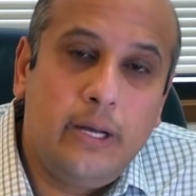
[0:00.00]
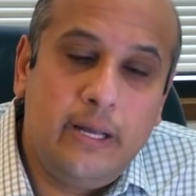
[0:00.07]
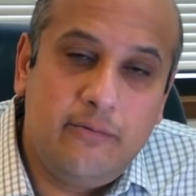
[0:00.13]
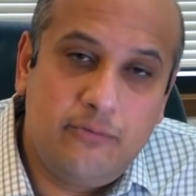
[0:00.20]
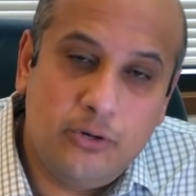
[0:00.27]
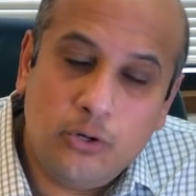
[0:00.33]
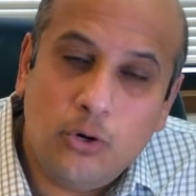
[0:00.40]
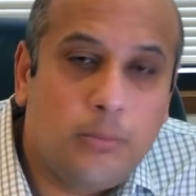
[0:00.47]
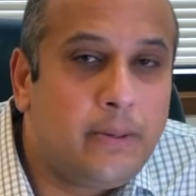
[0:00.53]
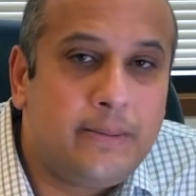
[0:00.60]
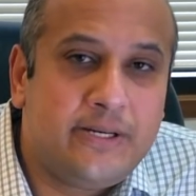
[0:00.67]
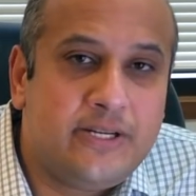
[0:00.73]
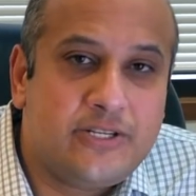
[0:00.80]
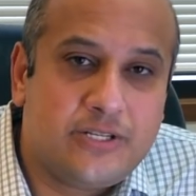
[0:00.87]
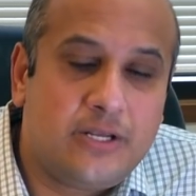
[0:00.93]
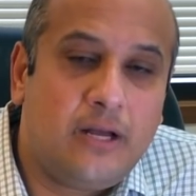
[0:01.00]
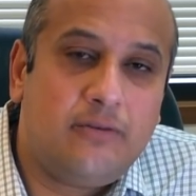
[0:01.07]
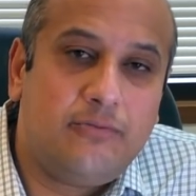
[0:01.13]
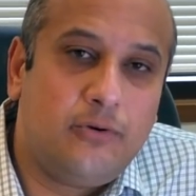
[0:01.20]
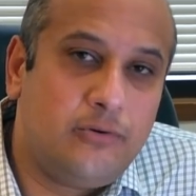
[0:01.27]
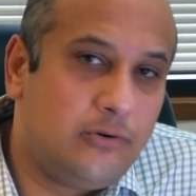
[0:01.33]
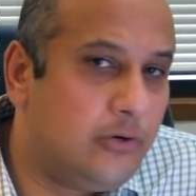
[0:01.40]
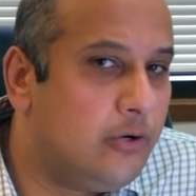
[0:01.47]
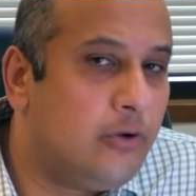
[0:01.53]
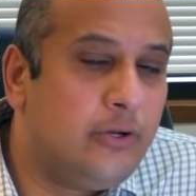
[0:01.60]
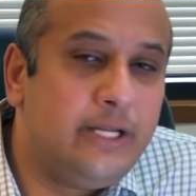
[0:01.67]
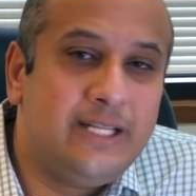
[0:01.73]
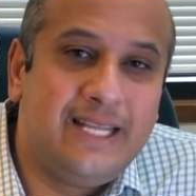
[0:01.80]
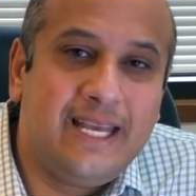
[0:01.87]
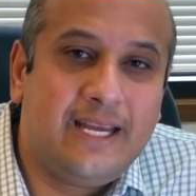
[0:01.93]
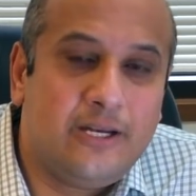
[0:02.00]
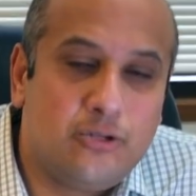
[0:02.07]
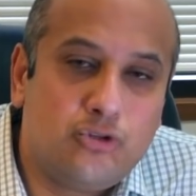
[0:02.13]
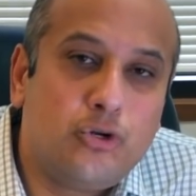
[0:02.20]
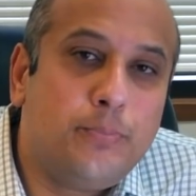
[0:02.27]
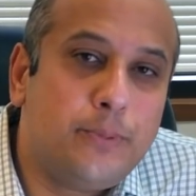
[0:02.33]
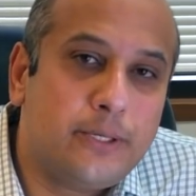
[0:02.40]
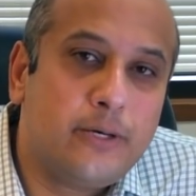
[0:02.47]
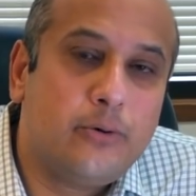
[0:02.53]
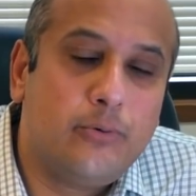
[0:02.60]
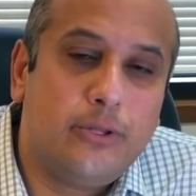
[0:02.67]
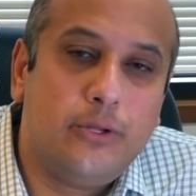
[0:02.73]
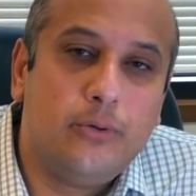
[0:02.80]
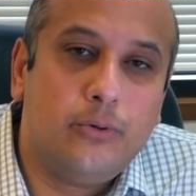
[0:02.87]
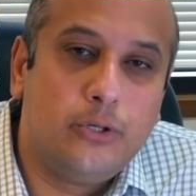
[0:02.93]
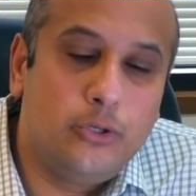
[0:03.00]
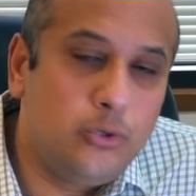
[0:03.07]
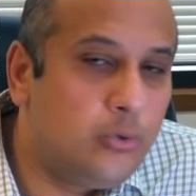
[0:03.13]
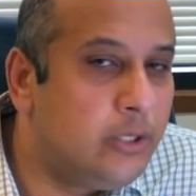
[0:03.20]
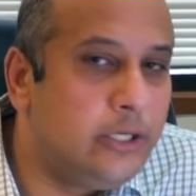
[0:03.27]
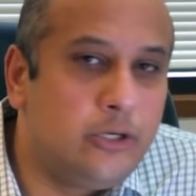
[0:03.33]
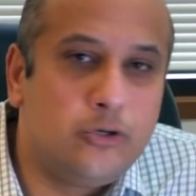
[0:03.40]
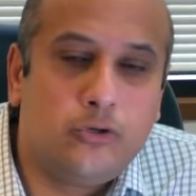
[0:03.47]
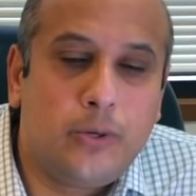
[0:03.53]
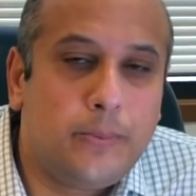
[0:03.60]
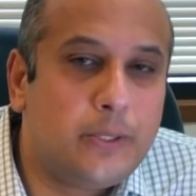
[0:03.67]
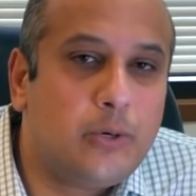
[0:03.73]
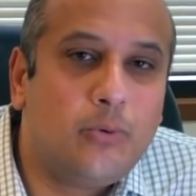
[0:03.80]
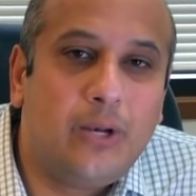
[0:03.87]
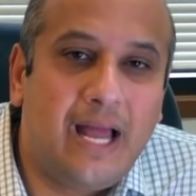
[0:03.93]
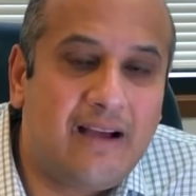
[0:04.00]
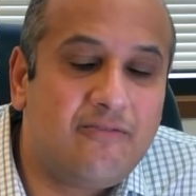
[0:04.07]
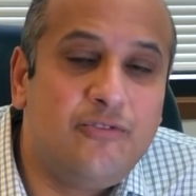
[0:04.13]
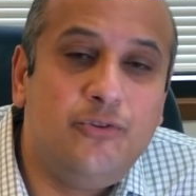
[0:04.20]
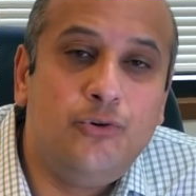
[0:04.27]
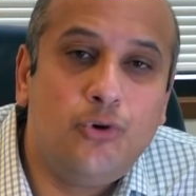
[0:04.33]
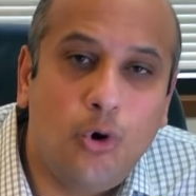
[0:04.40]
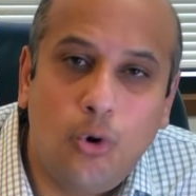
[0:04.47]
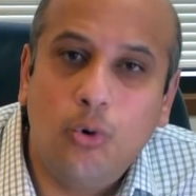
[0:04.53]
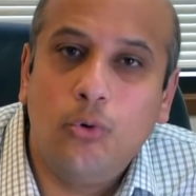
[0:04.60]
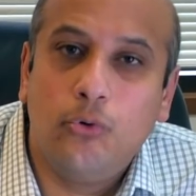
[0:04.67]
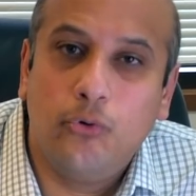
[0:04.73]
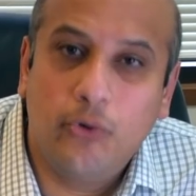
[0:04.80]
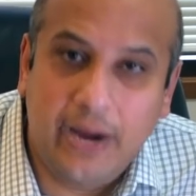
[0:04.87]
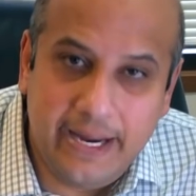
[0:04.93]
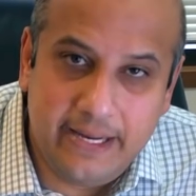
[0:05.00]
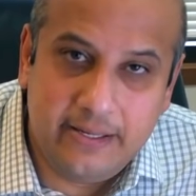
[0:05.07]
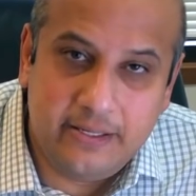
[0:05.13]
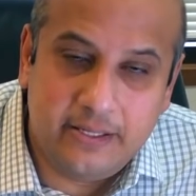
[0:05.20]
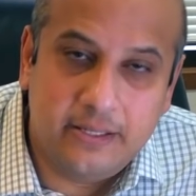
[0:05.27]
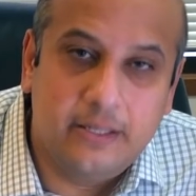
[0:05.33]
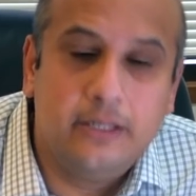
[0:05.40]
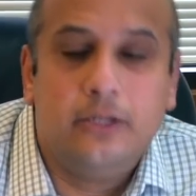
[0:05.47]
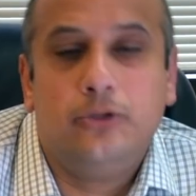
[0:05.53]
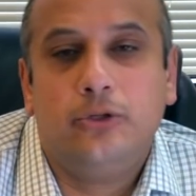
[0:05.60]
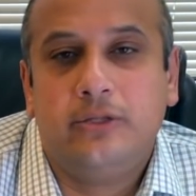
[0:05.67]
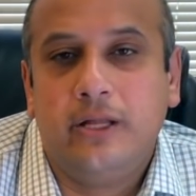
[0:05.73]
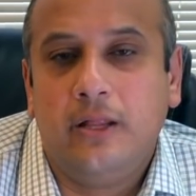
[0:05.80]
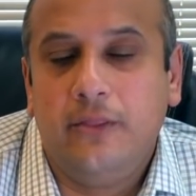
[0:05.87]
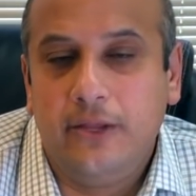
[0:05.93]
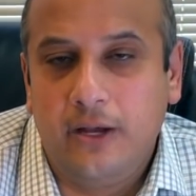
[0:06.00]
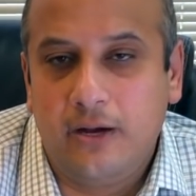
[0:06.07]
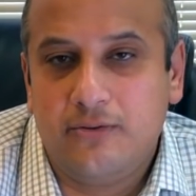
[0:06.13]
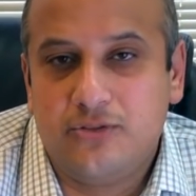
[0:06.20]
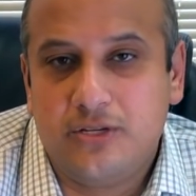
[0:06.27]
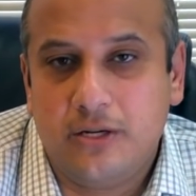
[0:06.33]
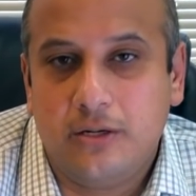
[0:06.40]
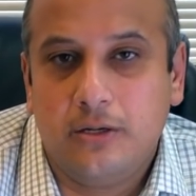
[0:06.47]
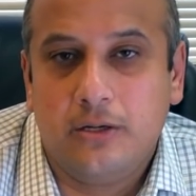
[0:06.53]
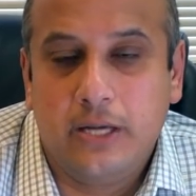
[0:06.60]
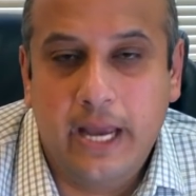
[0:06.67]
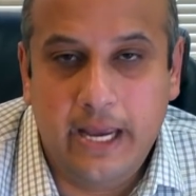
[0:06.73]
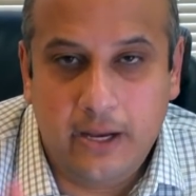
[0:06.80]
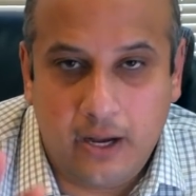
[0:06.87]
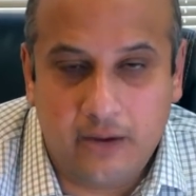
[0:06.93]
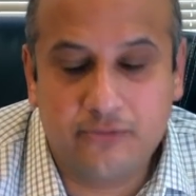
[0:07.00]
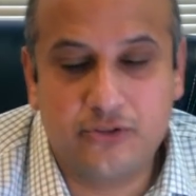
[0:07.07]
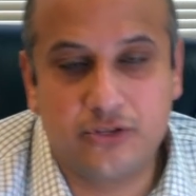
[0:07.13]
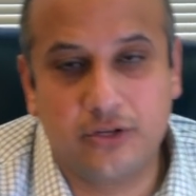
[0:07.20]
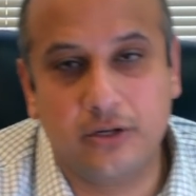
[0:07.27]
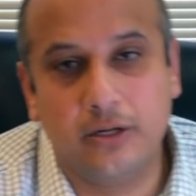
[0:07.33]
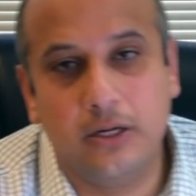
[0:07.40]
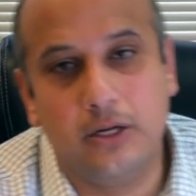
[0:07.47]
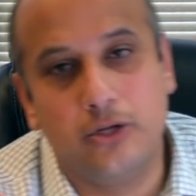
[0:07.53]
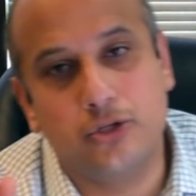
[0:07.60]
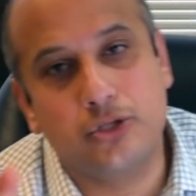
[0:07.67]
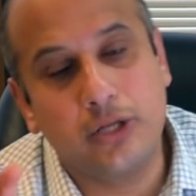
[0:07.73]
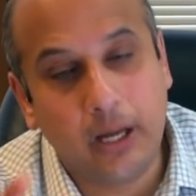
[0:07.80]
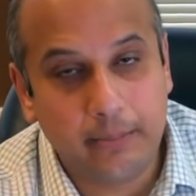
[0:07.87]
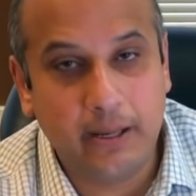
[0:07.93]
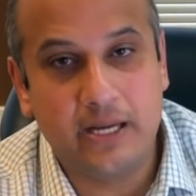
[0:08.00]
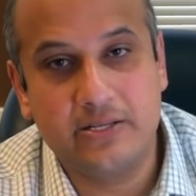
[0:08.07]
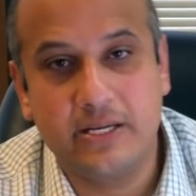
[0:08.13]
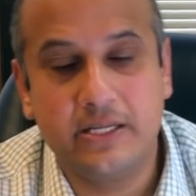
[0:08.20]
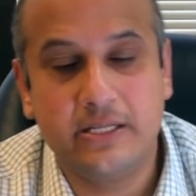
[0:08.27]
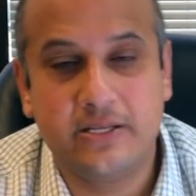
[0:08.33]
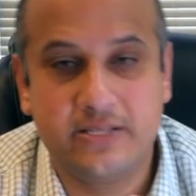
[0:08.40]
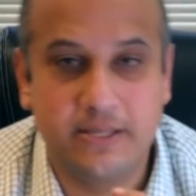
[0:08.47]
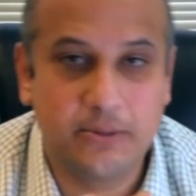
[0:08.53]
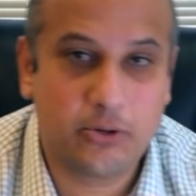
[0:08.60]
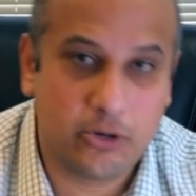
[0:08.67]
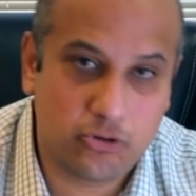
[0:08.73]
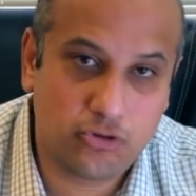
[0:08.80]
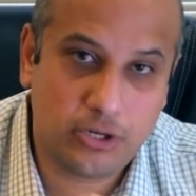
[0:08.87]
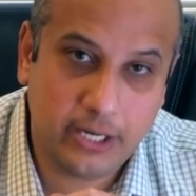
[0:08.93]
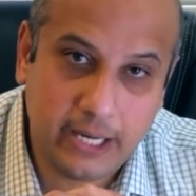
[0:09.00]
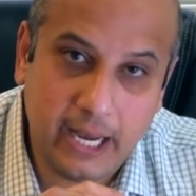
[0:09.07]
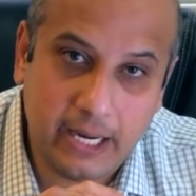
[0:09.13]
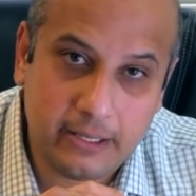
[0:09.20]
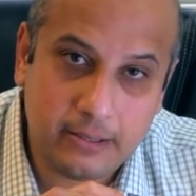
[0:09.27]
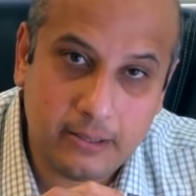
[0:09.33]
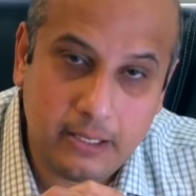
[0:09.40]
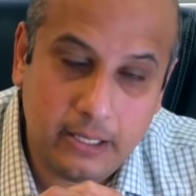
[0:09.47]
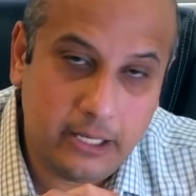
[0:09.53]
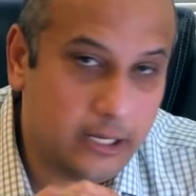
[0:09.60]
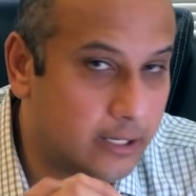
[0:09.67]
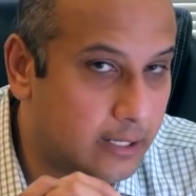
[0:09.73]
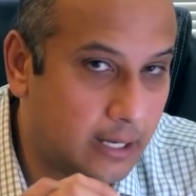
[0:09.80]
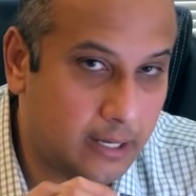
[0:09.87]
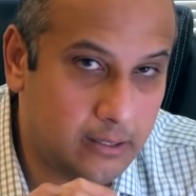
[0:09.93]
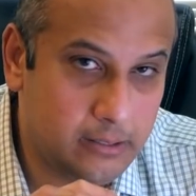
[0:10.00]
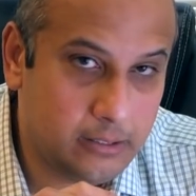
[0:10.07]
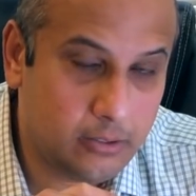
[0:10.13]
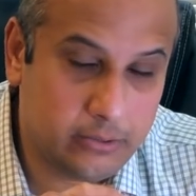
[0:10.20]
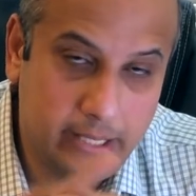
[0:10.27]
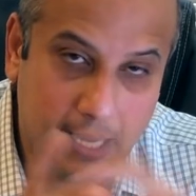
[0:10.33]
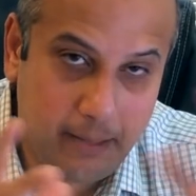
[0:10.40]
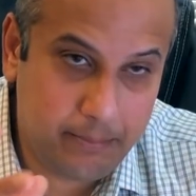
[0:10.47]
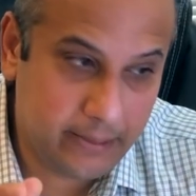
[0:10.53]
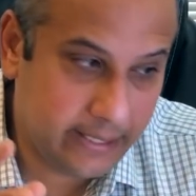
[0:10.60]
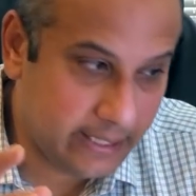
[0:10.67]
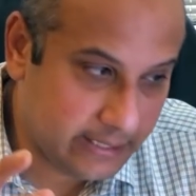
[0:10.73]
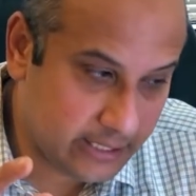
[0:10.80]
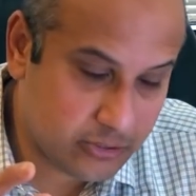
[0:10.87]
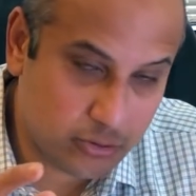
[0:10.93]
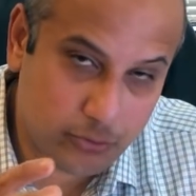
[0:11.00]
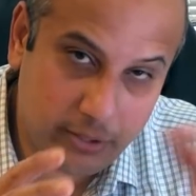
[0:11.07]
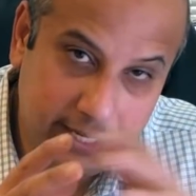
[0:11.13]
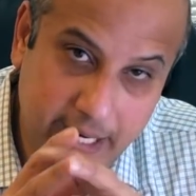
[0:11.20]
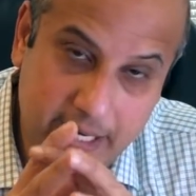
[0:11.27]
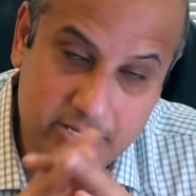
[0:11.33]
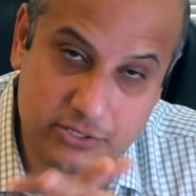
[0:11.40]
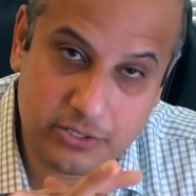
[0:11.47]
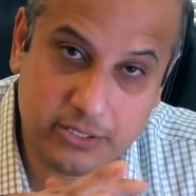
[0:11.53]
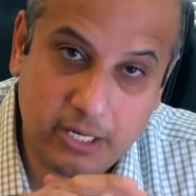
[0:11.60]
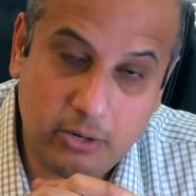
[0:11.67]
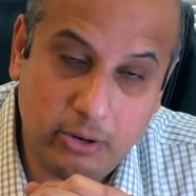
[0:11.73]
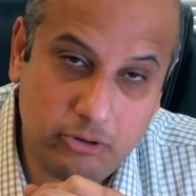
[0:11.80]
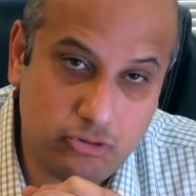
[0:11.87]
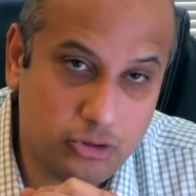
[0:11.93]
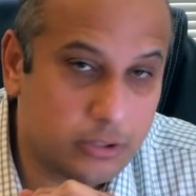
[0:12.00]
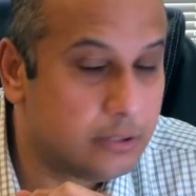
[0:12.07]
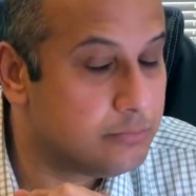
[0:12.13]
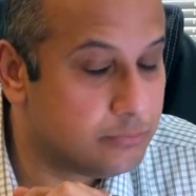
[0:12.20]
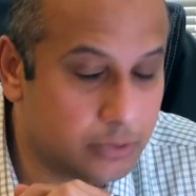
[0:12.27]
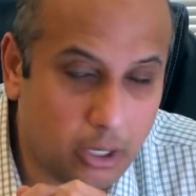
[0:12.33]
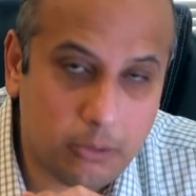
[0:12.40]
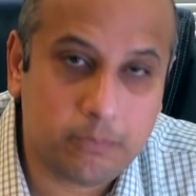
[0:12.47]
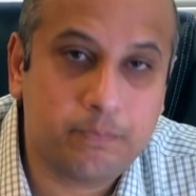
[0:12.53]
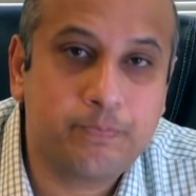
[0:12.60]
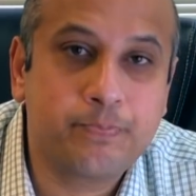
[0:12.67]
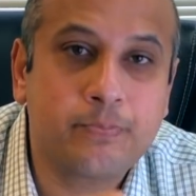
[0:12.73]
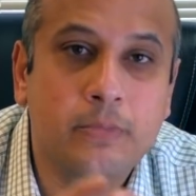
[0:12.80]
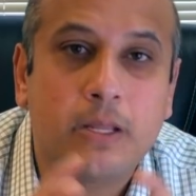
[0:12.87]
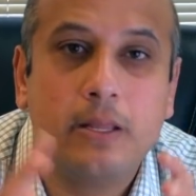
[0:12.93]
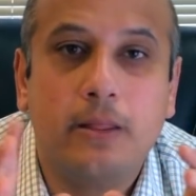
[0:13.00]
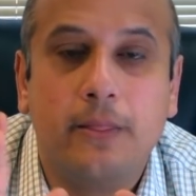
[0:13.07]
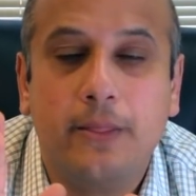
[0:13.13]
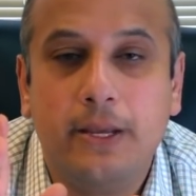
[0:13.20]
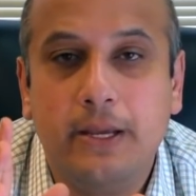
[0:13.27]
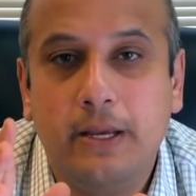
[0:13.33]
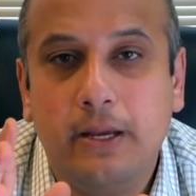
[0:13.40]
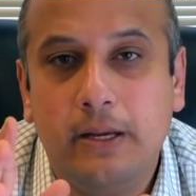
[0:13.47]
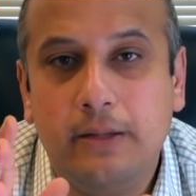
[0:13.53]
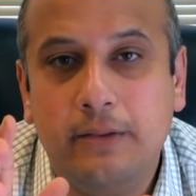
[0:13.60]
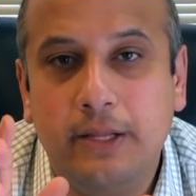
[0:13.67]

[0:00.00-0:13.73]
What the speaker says: If you go by yourself or you only take an interpreter with you, you and your interpreter will have no right to tell the officer, "Hey, officer, stop asking the same question again. The applicant has already answered the question." No, the